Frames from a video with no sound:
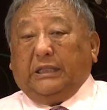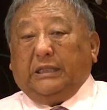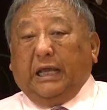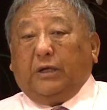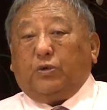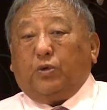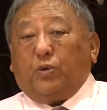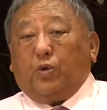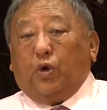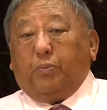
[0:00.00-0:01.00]
Then
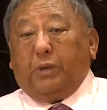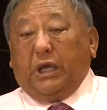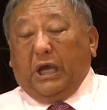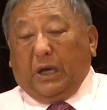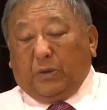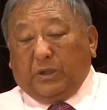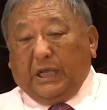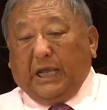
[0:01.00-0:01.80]
to go beyond